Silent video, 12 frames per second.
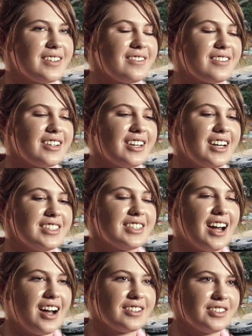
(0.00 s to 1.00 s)
me
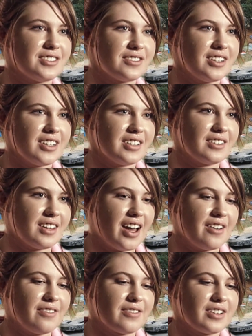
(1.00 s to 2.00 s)
realize how short life